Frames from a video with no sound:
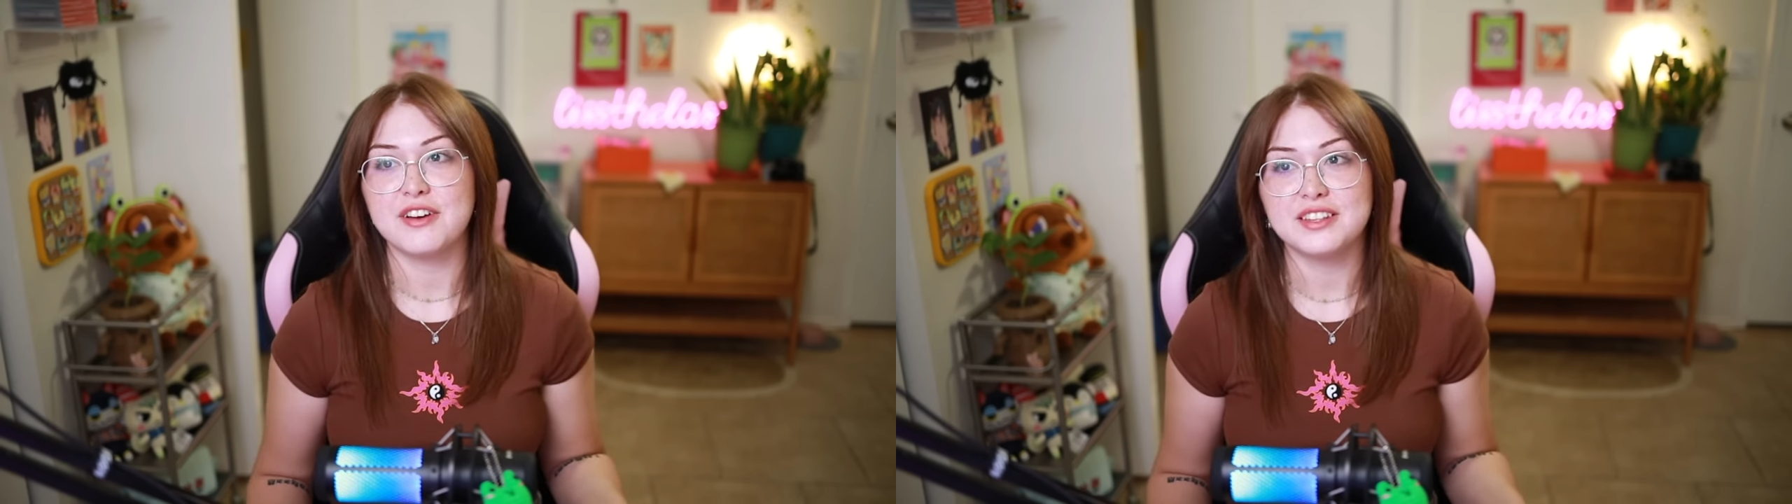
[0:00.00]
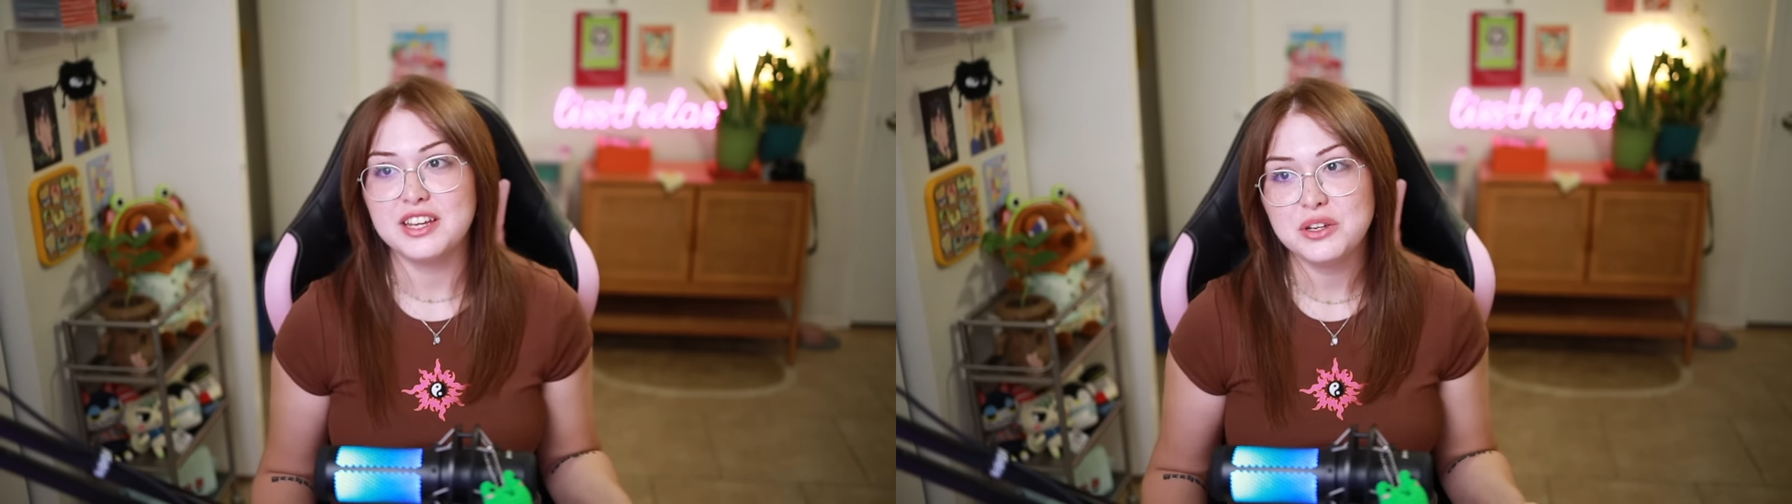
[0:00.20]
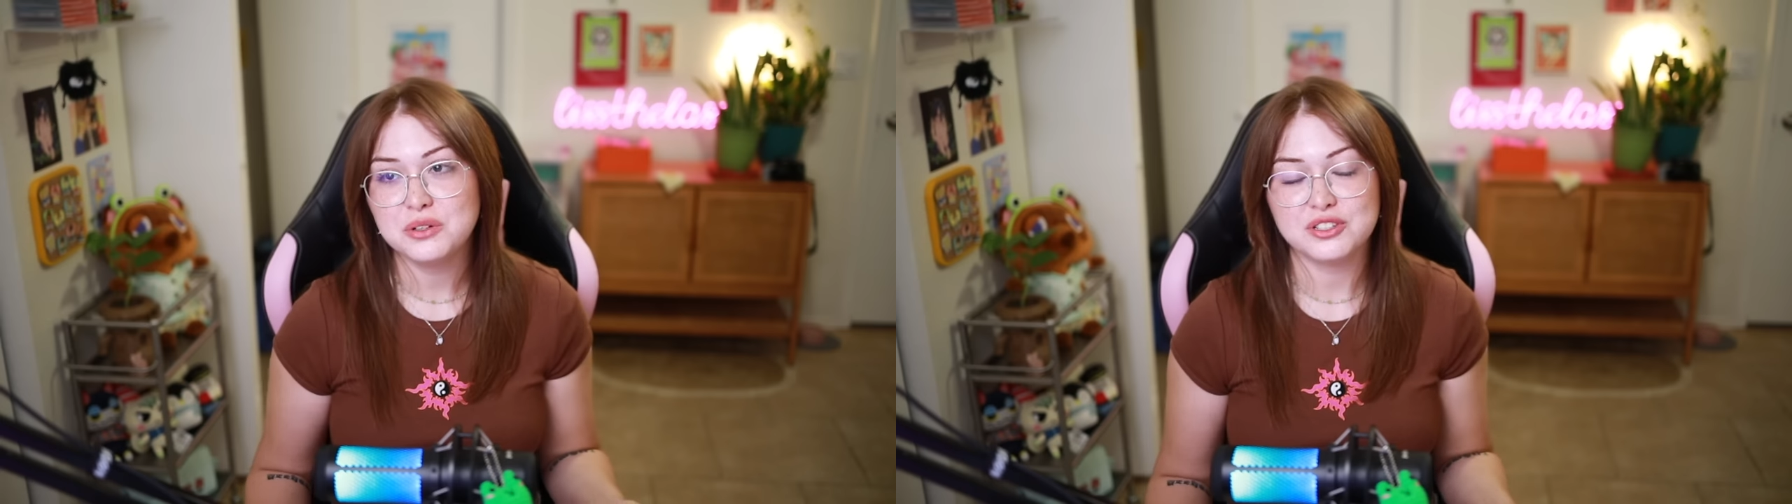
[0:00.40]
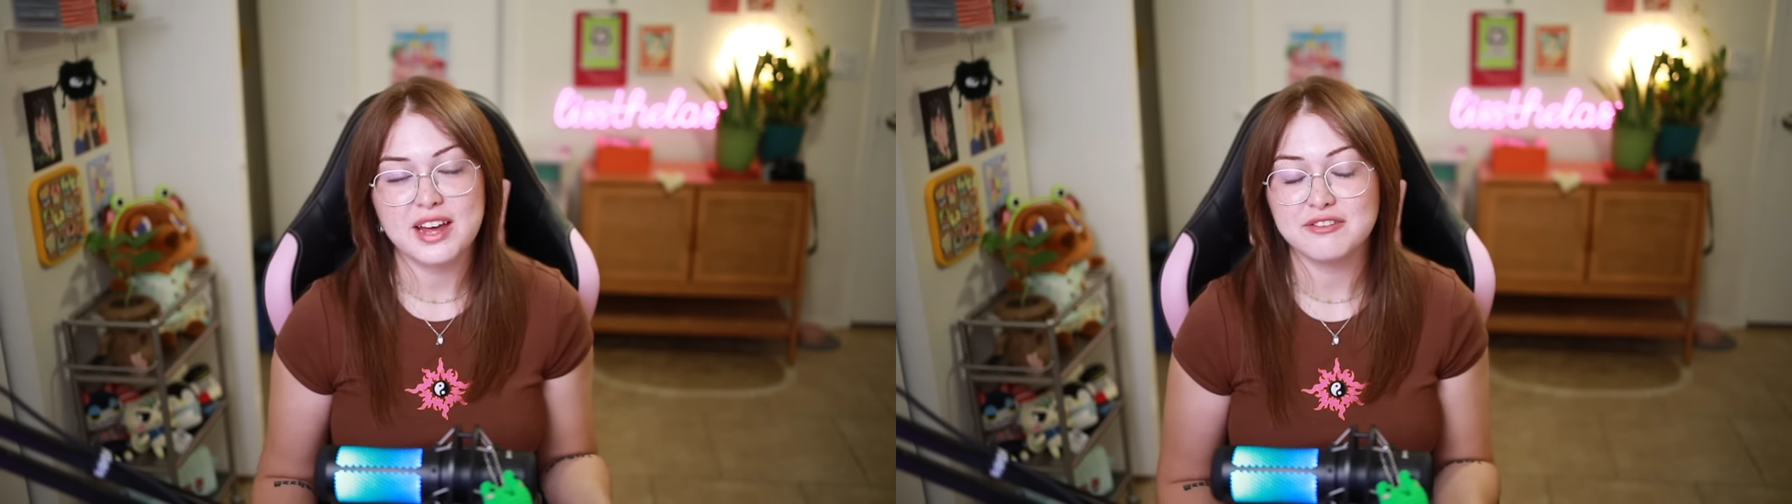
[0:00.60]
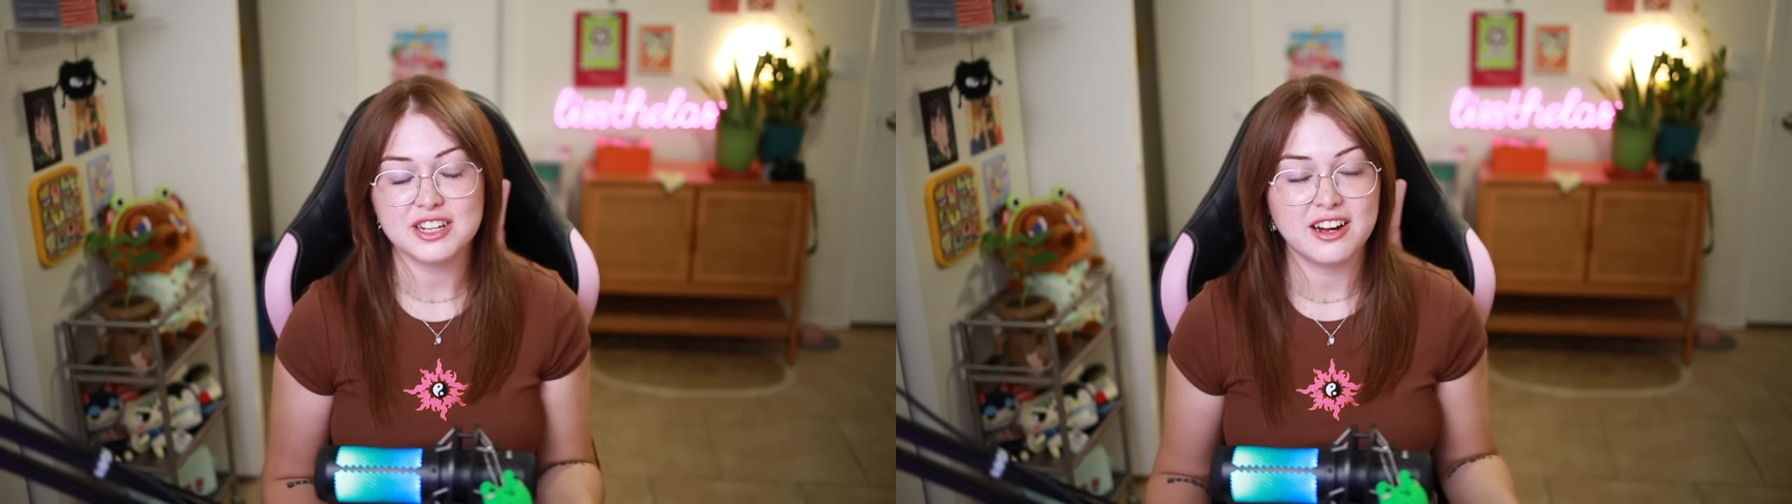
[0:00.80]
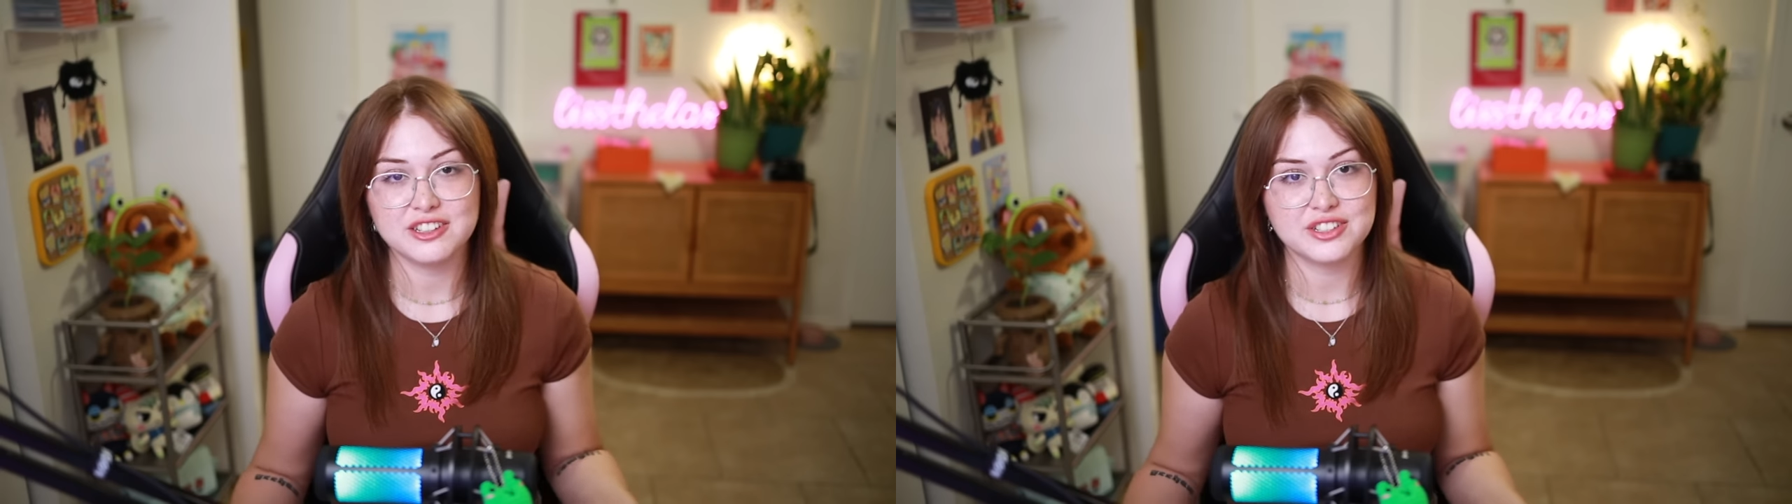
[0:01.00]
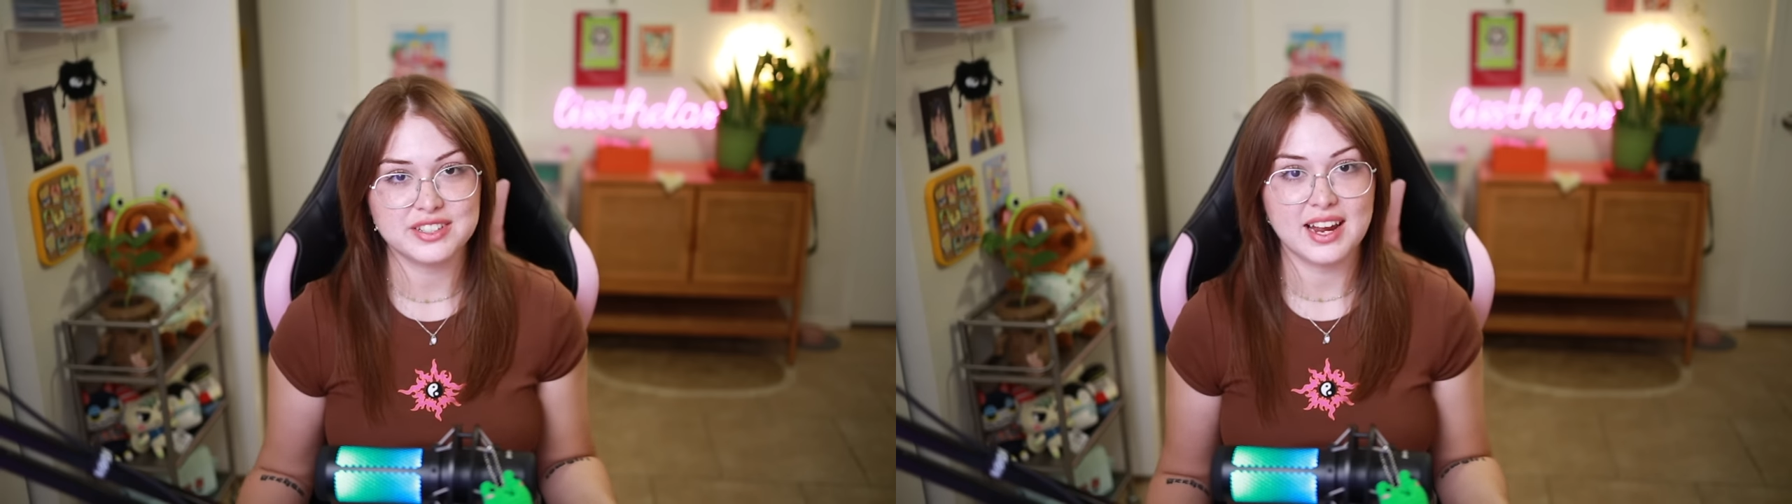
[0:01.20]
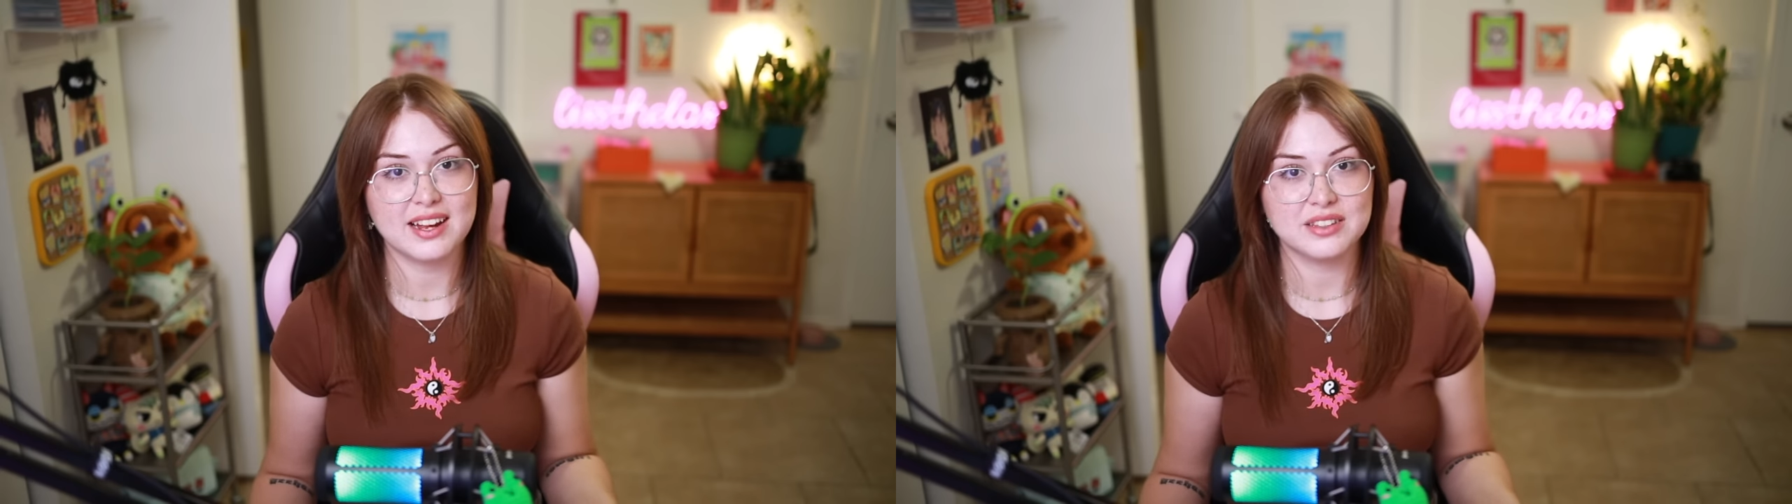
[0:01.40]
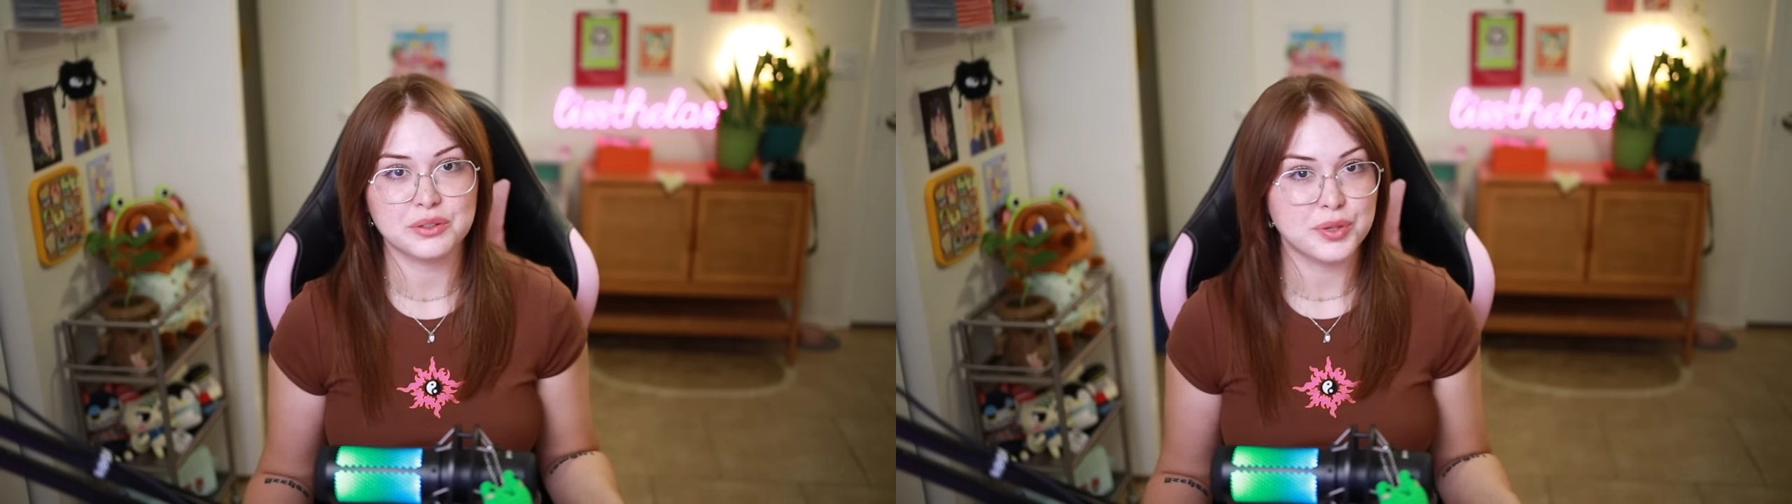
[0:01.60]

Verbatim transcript: I think you just have to understand the